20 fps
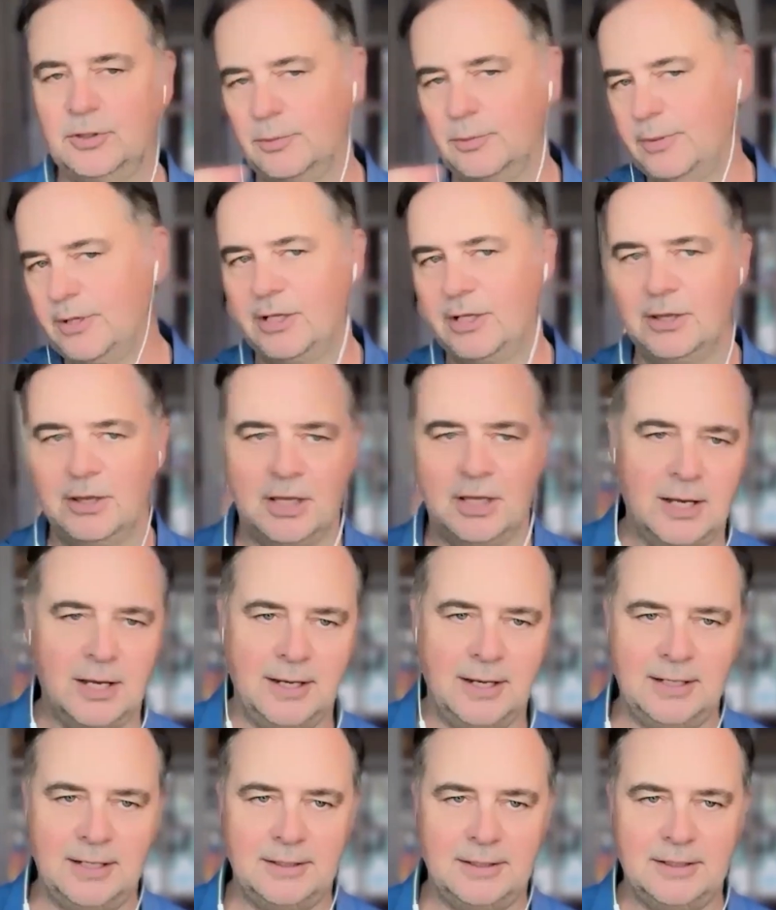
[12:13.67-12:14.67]
It could be a
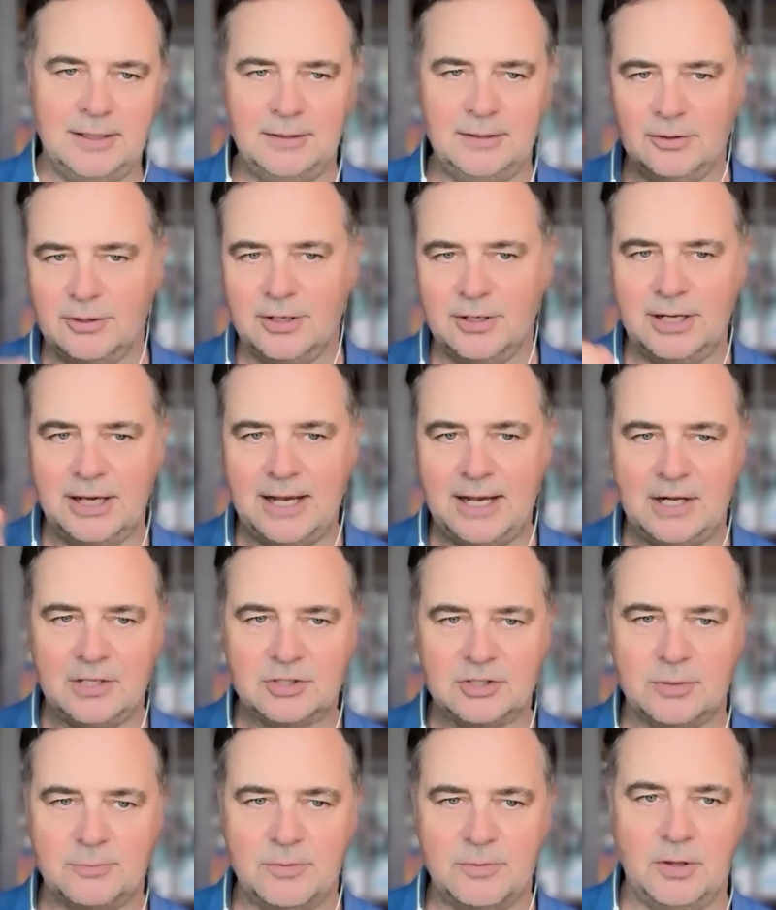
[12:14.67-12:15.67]
line and they're going to
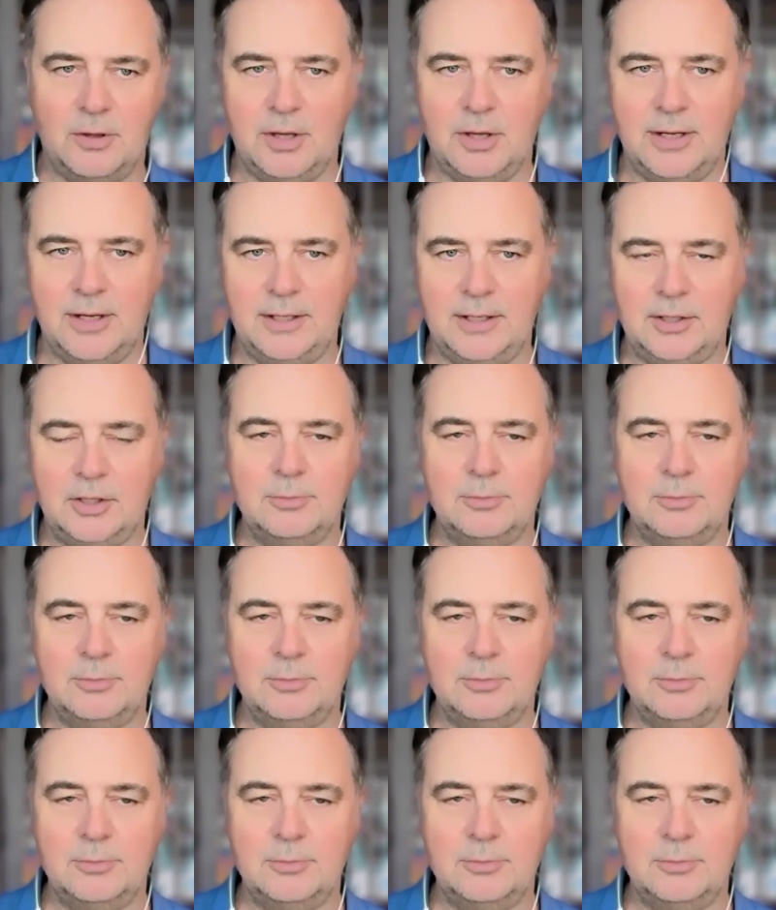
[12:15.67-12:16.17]
hash up the line.